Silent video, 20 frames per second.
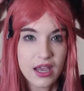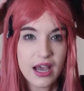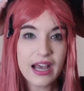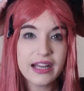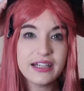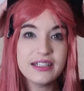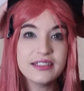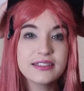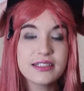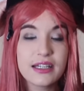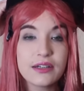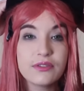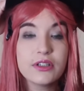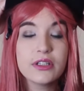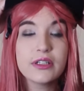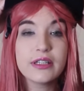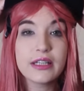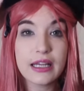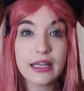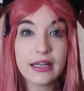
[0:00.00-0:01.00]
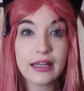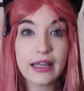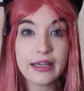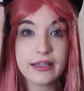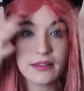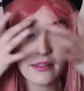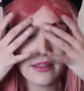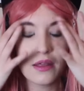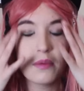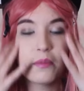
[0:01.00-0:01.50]
I discovered that I
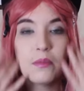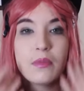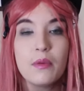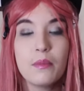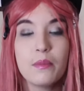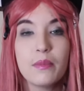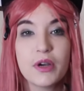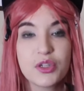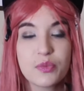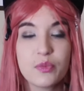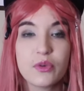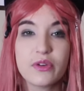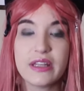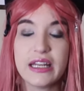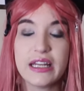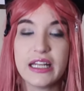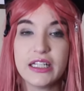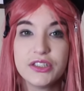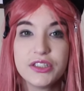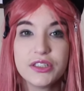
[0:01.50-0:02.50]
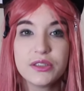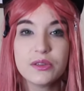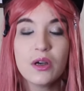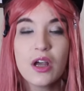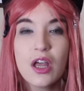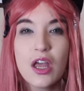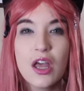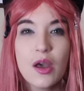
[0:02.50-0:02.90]
like them much more than I do.